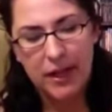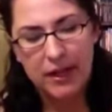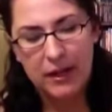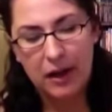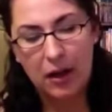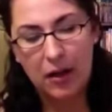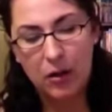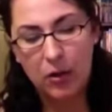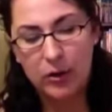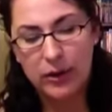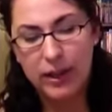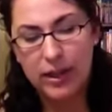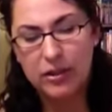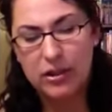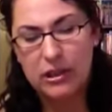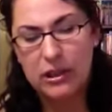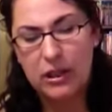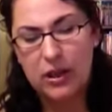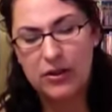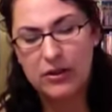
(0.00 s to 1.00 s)
Not only has
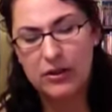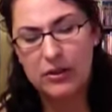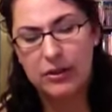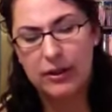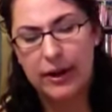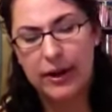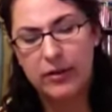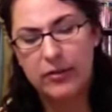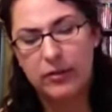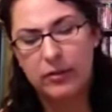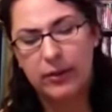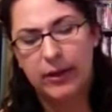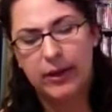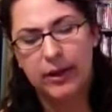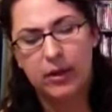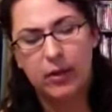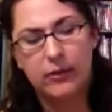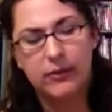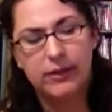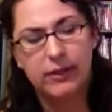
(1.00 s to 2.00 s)
she lost her engagement ring in
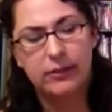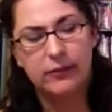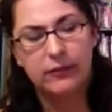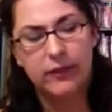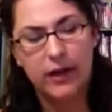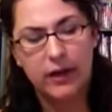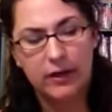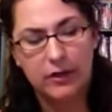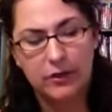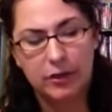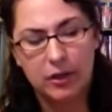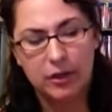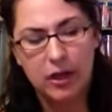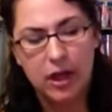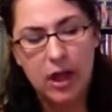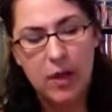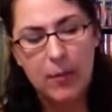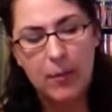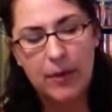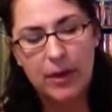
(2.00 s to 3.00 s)
a hotel fire drill,
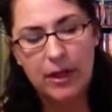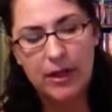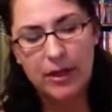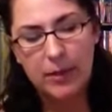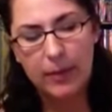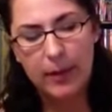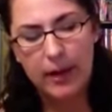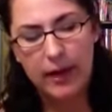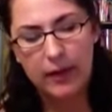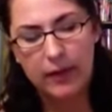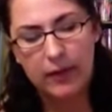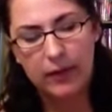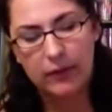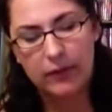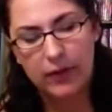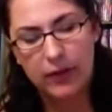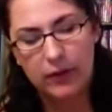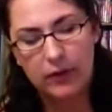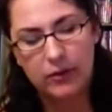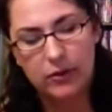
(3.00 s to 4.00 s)
but in the panic that
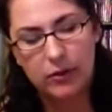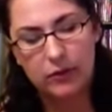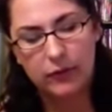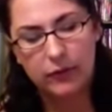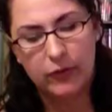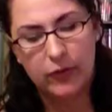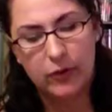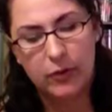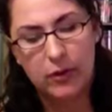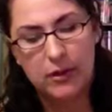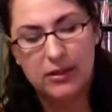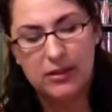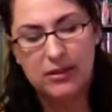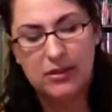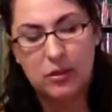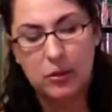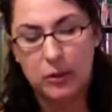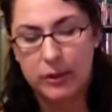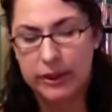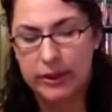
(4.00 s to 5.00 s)
follows, her phone is
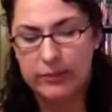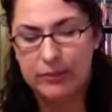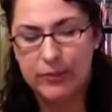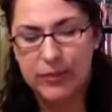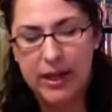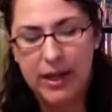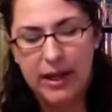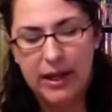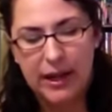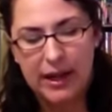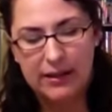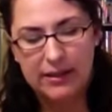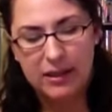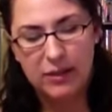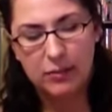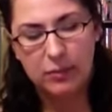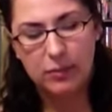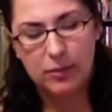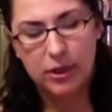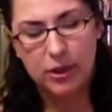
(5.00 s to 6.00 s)
stolen. As
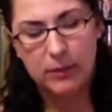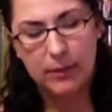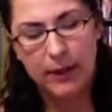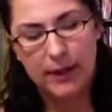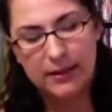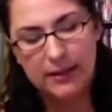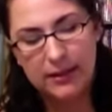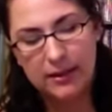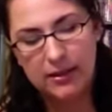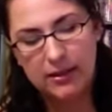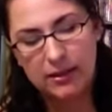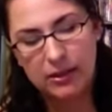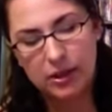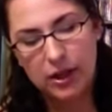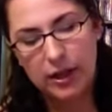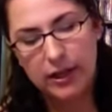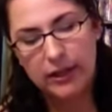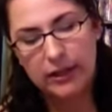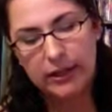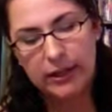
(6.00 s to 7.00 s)
she paces
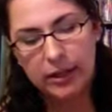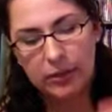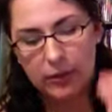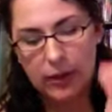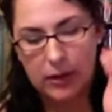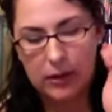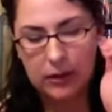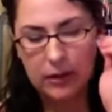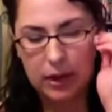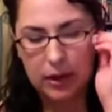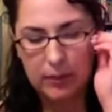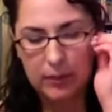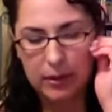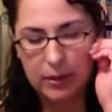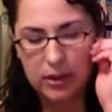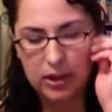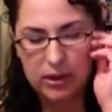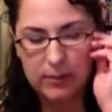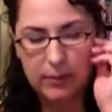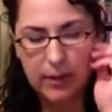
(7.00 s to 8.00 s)
shakily around the lobby,
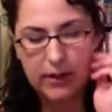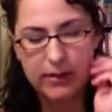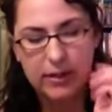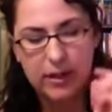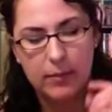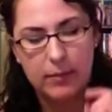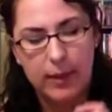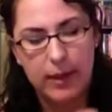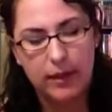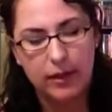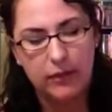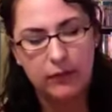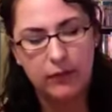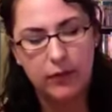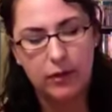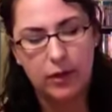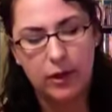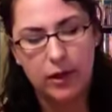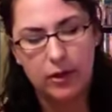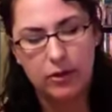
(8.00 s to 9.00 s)
she spots an abandoned
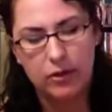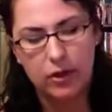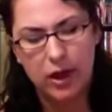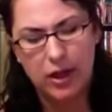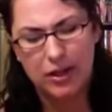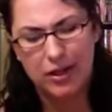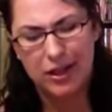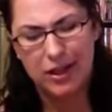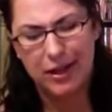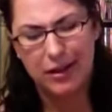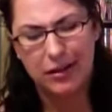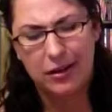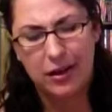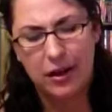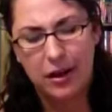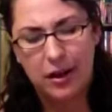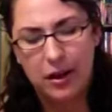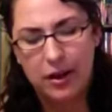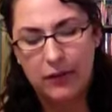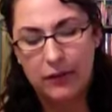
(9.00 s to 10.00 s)
phone in a trash can.
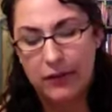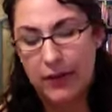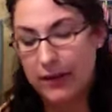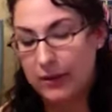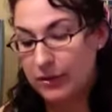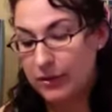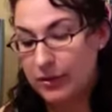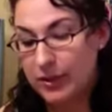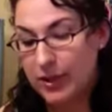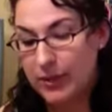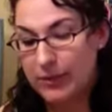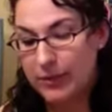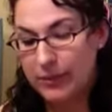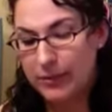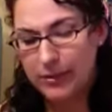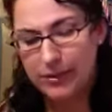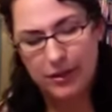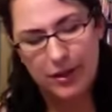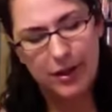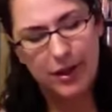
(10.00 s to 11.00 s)
Finders
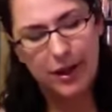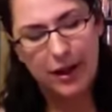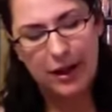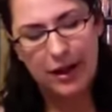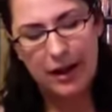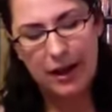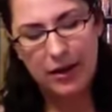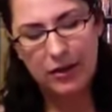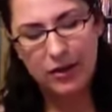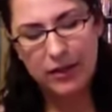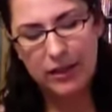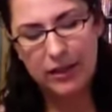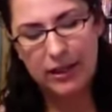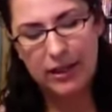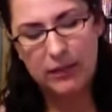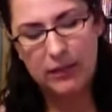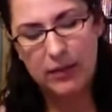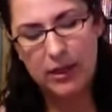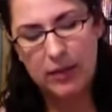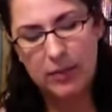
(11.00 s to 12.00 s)
keepers? Now she can
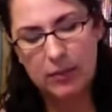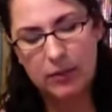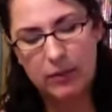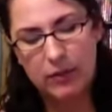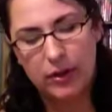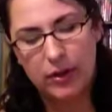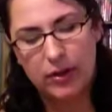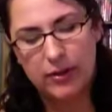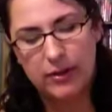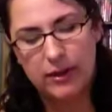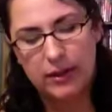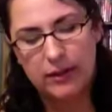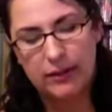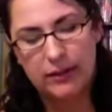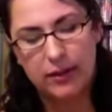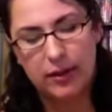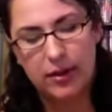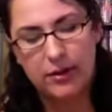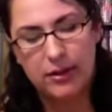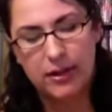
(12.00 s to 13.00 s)
leave a number for the hotel to
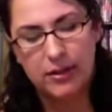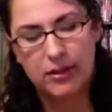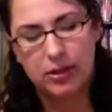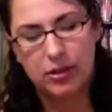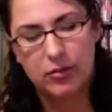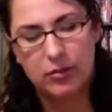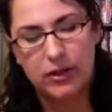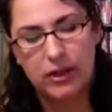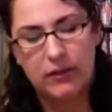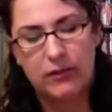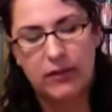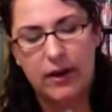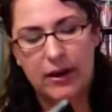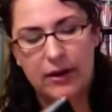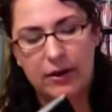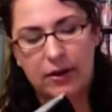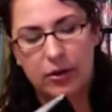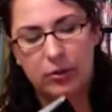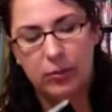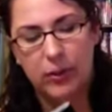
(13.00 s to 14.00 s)
contact her when they
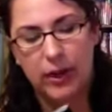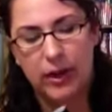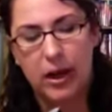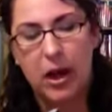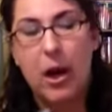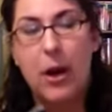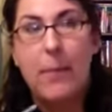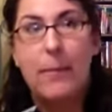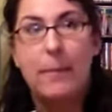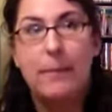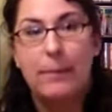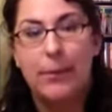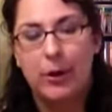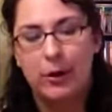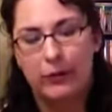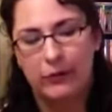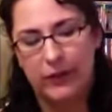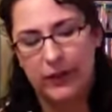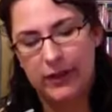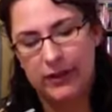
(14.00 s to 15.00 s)
find her ring.
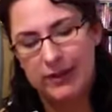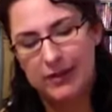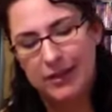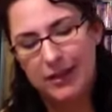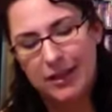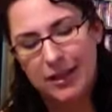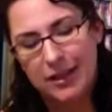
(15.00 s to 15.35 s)
Perfect.